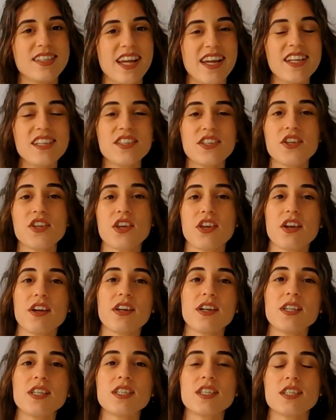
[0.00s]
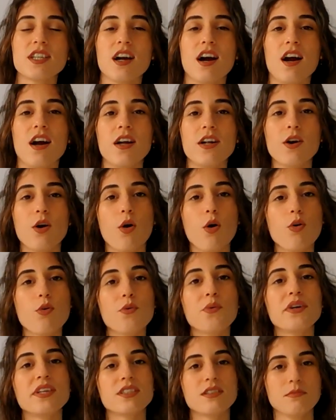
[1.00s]
Days and years are
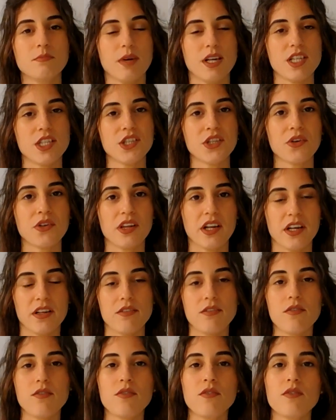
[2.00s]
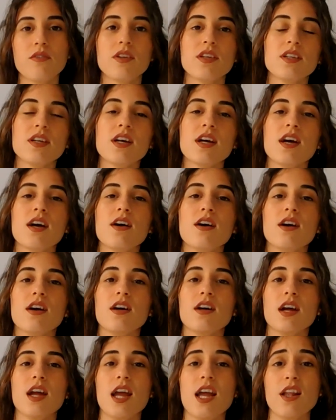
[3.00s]
always masculine.
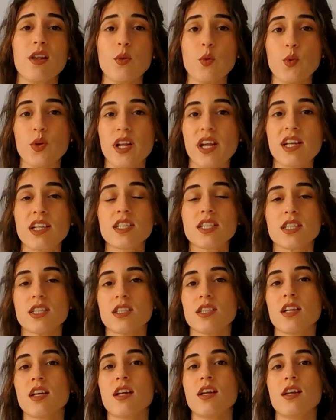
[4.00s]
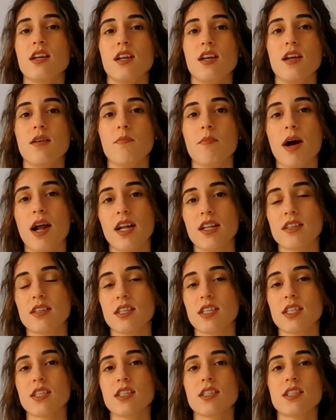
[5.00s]
El lunes,
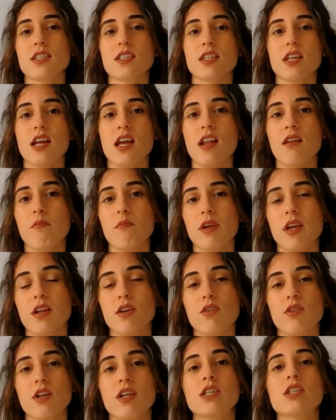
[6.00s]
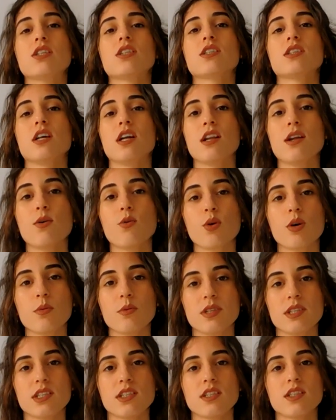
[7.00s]
martes, el miércoles, el
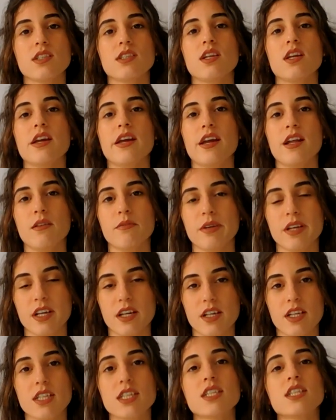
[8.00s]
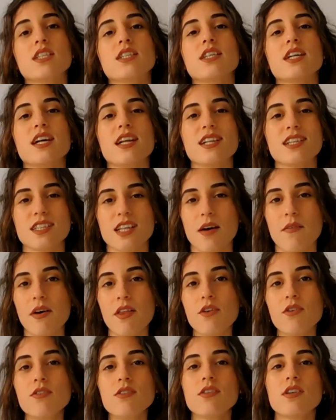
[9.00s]
jueves, el viernes, el
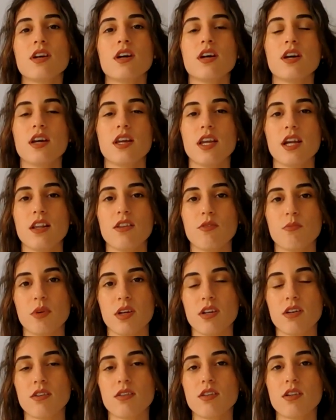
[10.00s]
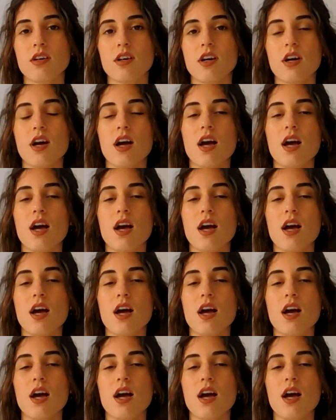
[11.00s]
sábado y el domingo.